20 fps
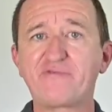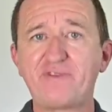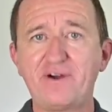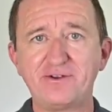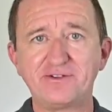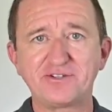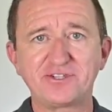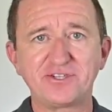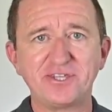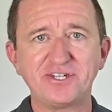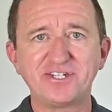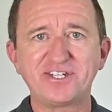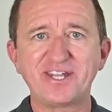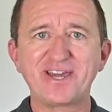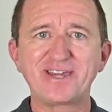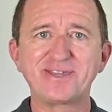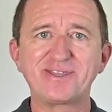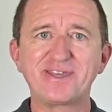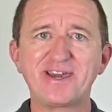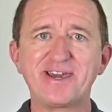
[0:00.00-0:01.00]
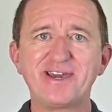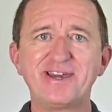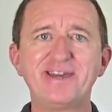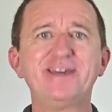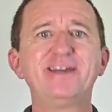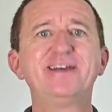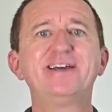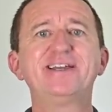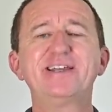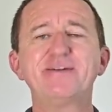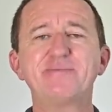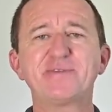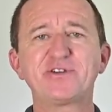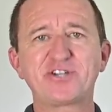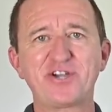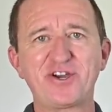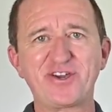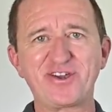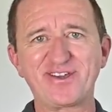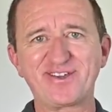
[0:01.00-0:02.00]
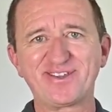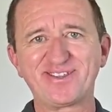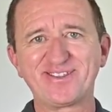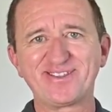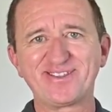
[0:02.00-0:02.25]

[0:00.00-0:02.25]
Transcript: photos of the day there. Let me show you.